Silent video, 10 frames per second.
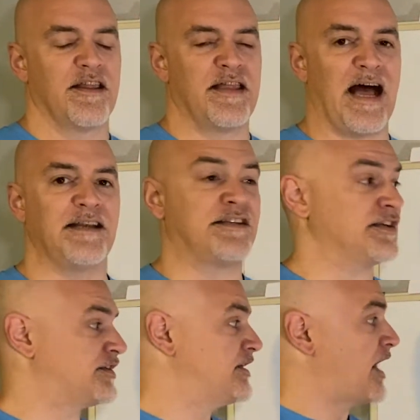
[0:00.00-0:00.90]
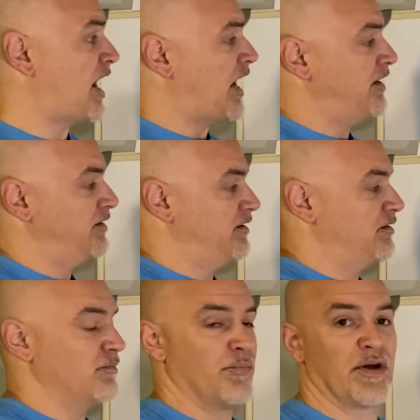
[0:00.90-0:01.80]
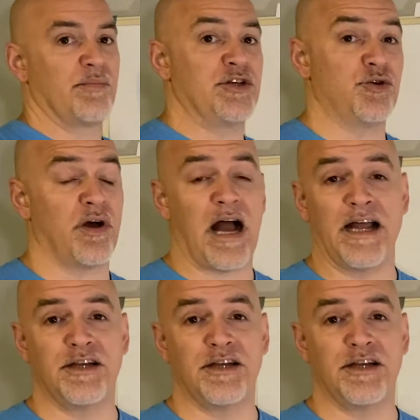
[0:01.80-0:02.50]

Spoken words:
that does not bring me joy. I